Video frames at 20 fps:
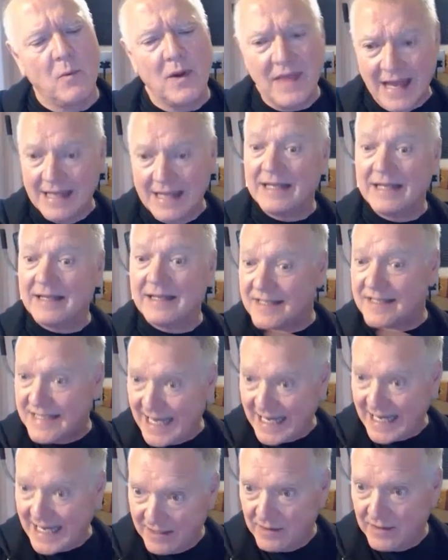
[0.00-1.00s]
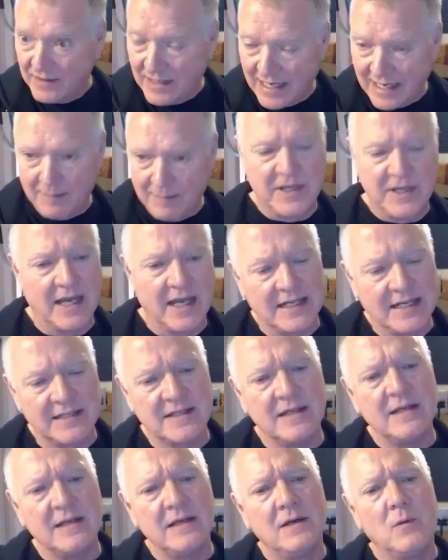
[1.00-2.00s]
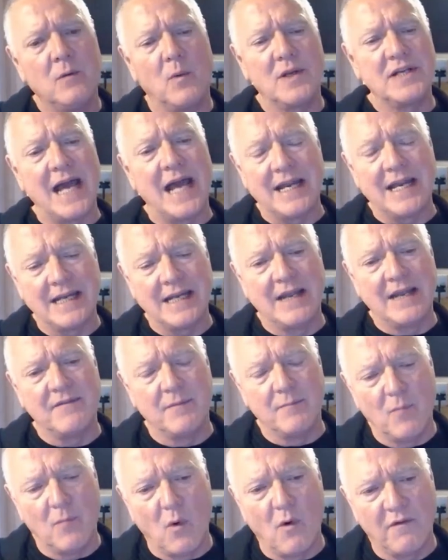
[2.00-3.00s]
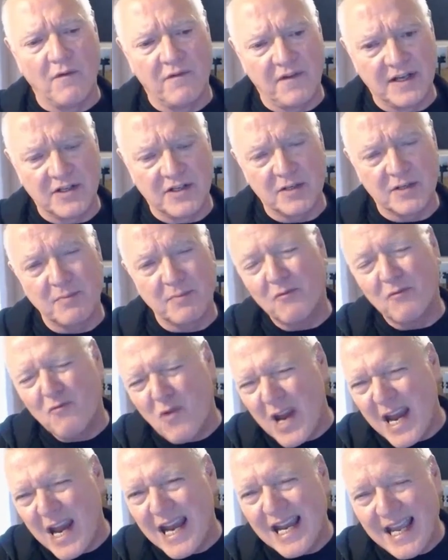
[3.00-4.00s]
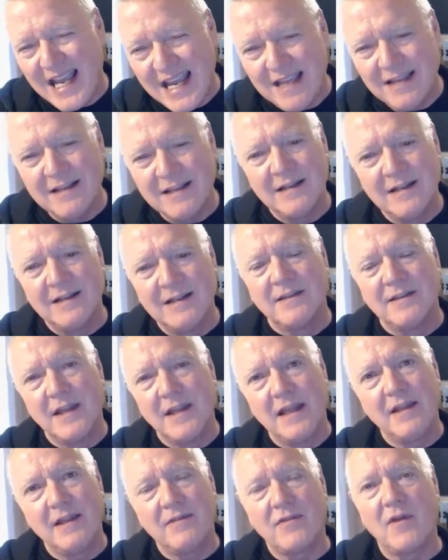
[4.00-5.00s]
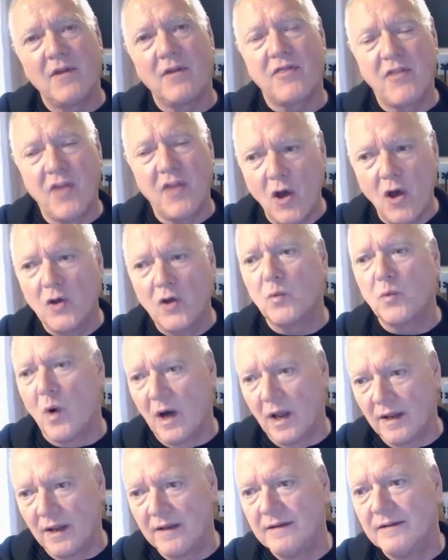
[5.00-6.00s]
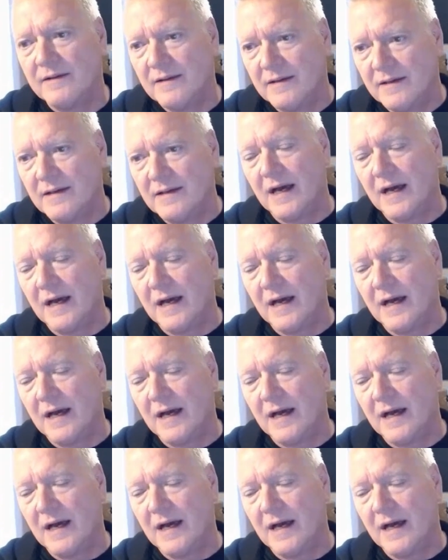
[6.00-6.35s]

We then did the second update, which added even more features, but really the third one,